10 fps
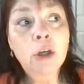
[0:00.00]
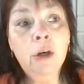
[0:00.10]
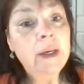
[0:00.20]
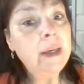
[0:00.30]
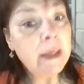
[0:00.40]

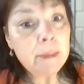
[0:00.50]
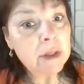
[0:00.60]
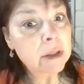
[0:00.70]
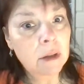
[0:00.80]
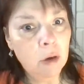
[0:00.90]
"Your
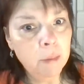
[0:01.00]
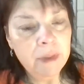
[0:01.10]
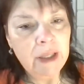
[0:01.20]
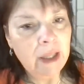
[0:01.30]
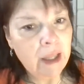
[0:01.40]

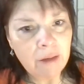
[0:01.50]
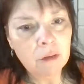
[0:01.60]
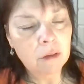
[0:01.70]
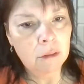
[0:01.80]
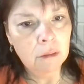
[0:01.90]
hemoglobin
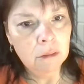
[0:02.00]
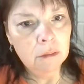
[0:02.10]
level